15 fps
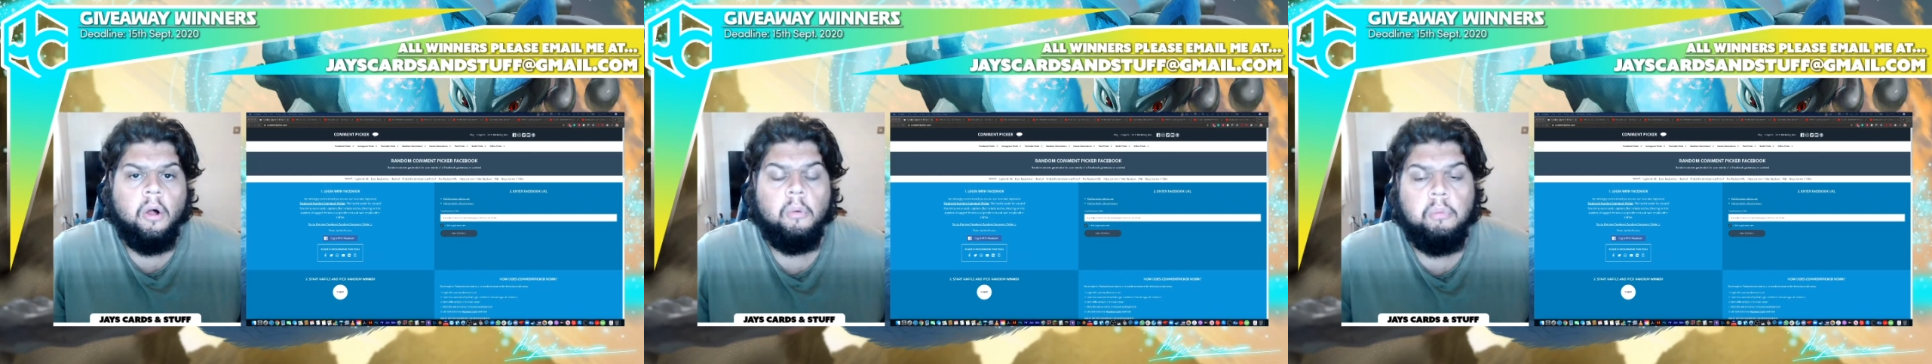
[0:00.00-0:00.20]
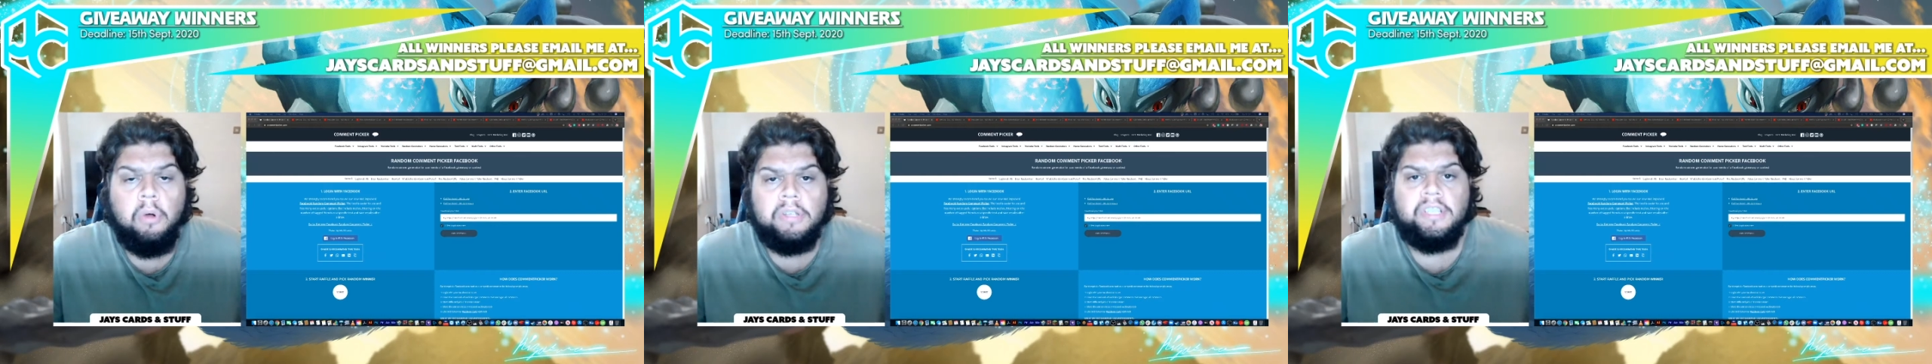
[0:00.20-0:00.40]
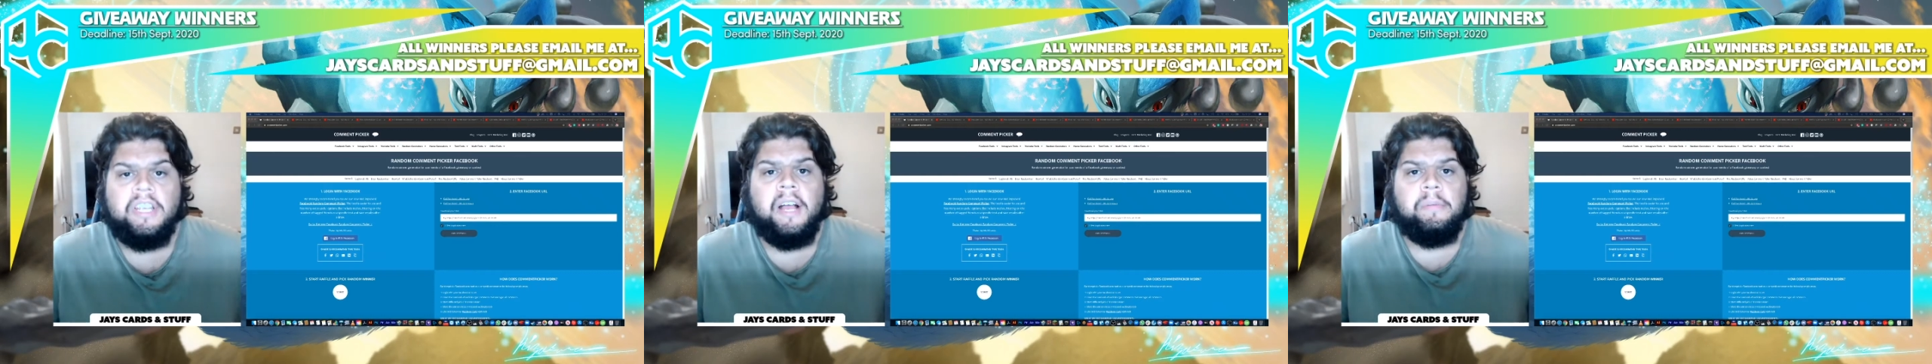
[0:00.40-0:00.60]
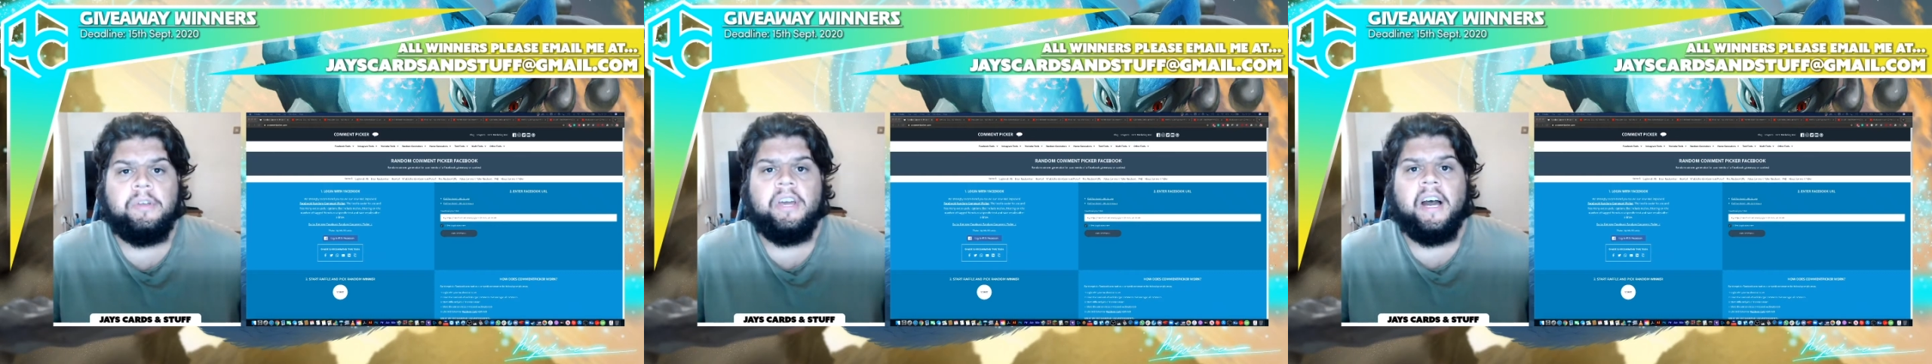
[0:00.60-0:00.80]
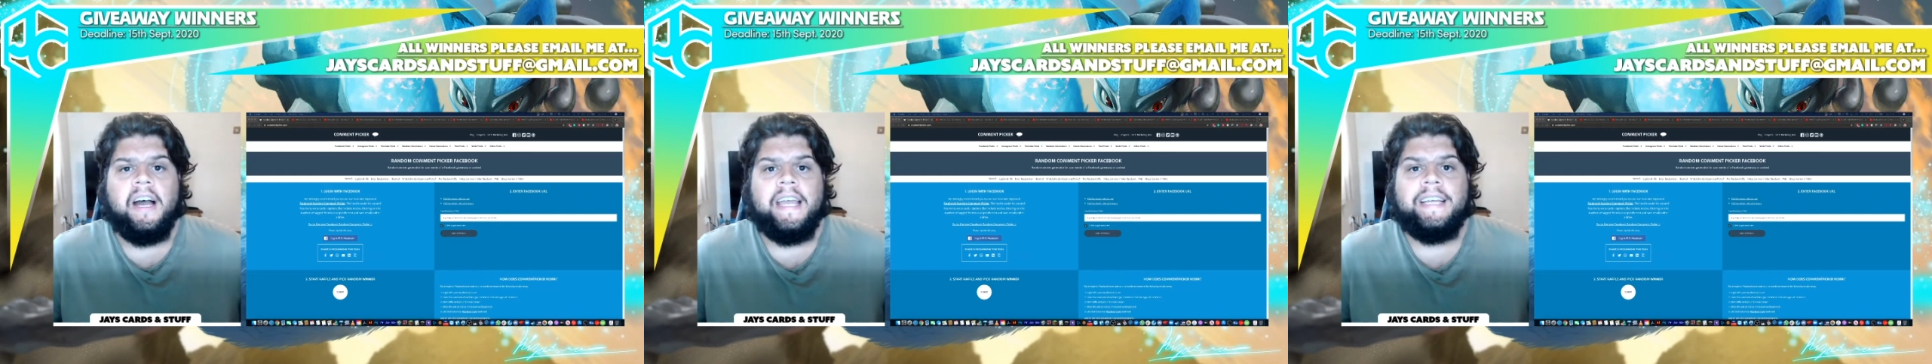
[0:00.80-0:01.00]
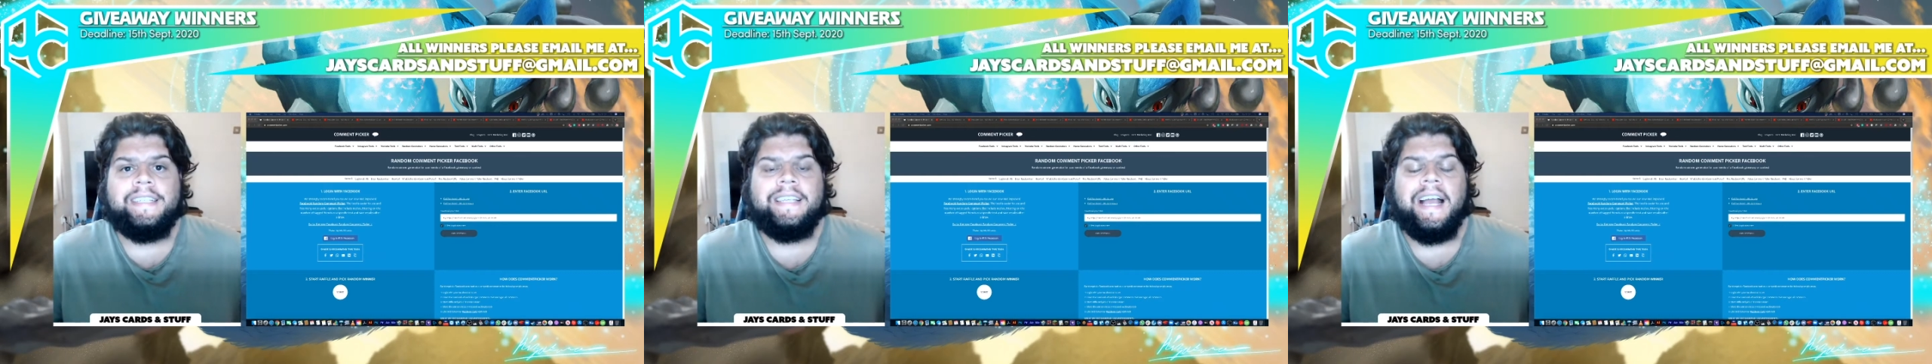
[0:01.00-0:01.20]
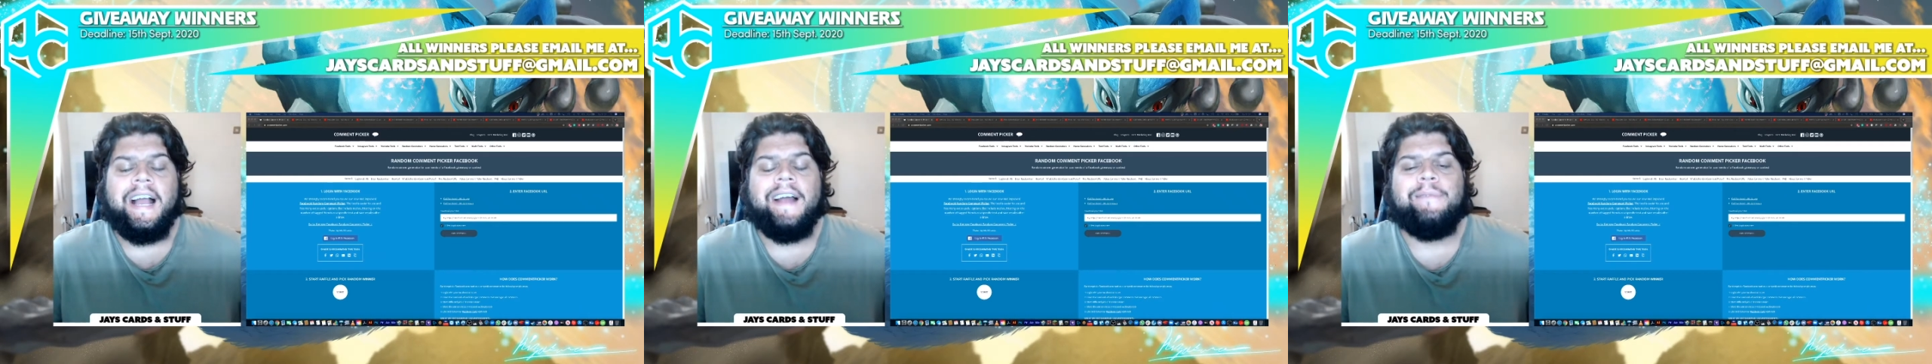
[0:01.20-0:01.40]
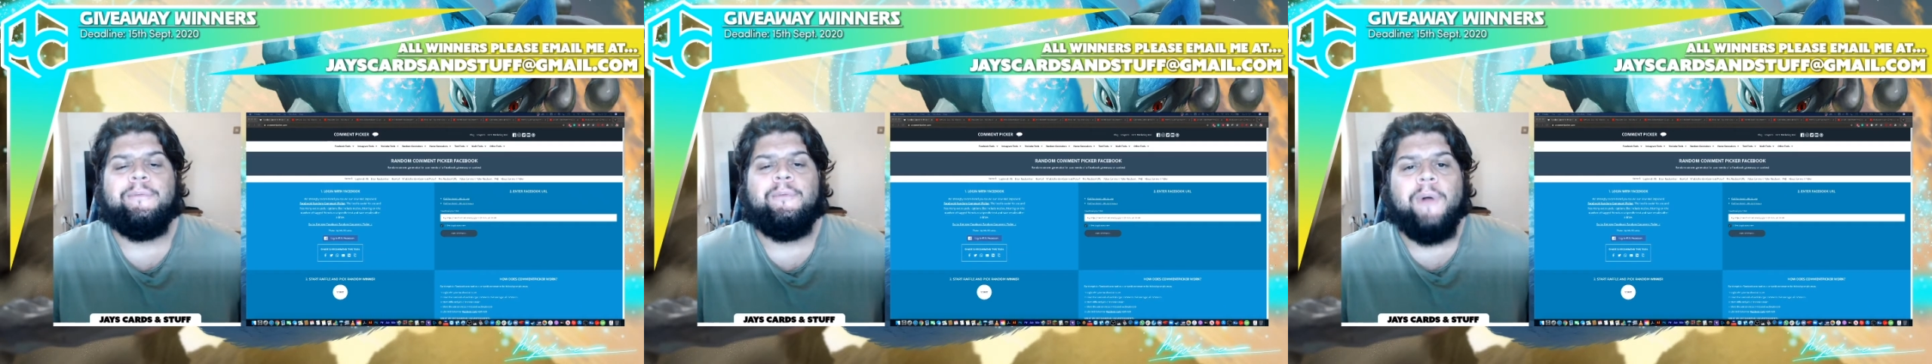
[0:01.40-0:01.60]
What's up guys
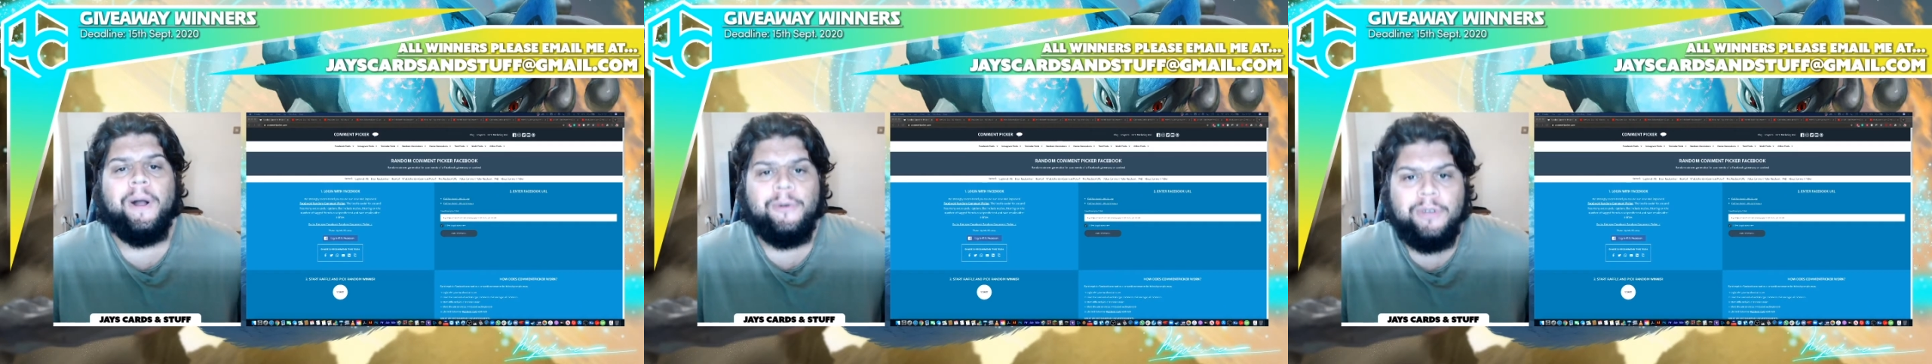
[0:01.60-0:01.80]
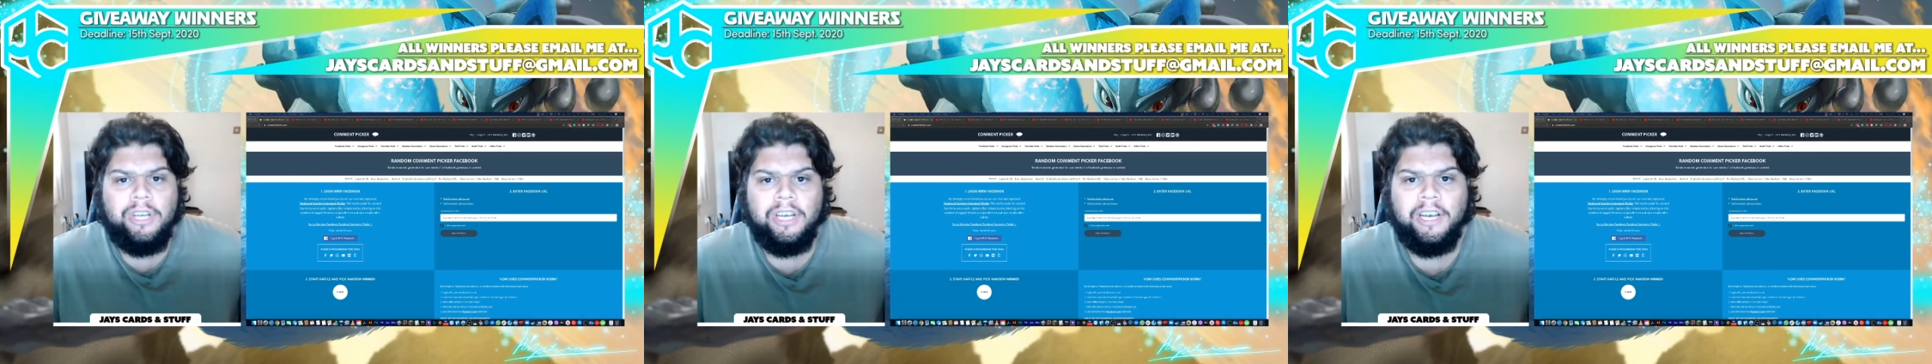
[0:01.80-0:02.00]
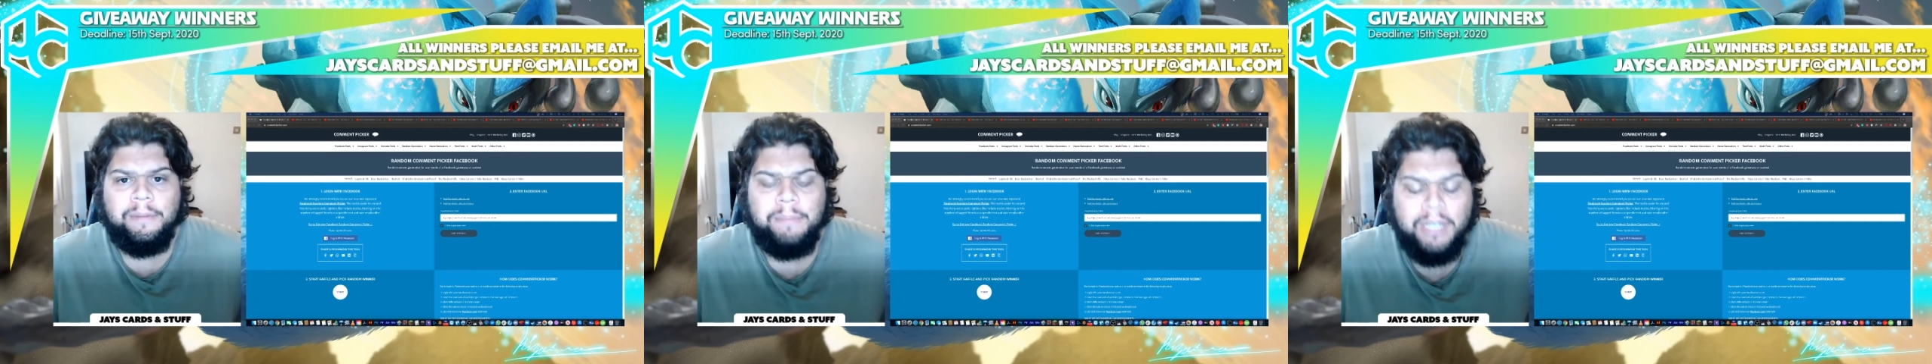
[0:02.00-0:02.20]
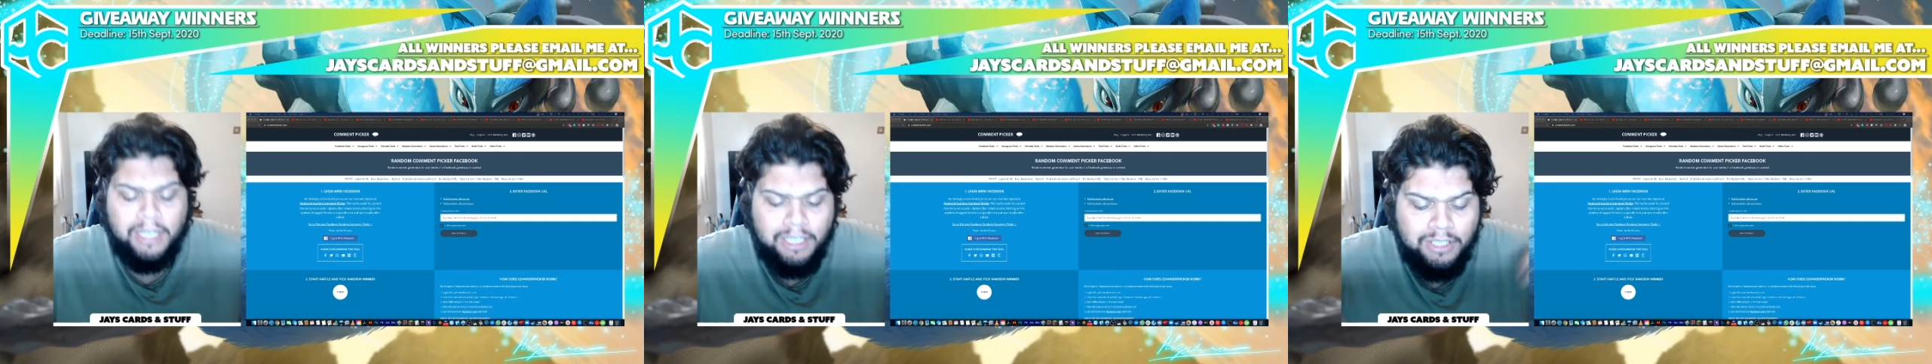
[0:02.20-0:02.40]
and welcome